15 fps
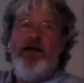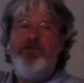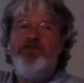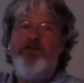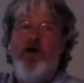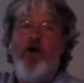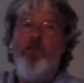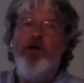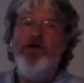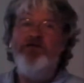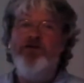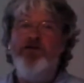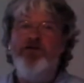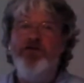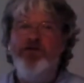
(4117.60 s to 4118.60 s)
That star
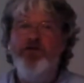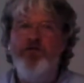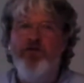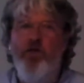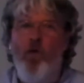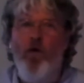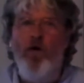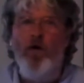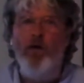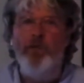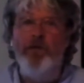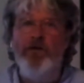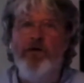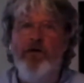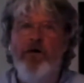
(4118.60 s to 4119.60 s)
must have just
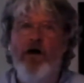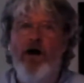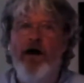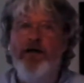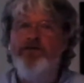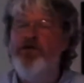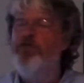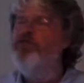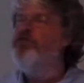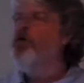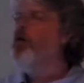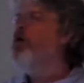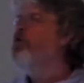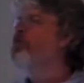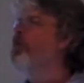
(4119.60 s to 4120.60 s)
formed. It's a
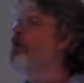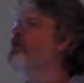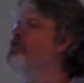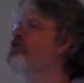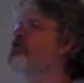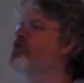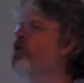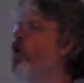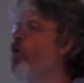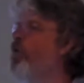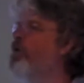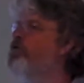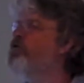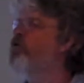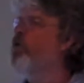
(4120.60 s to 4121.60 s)
very, very slow,
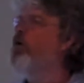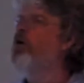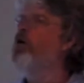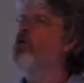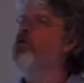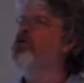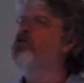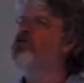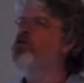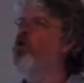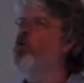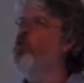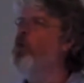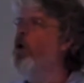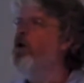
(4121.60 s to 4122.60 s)
extraordinarily
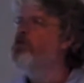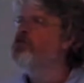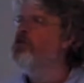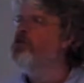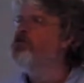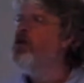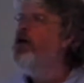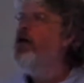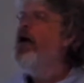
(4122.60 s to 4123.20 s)
slow process.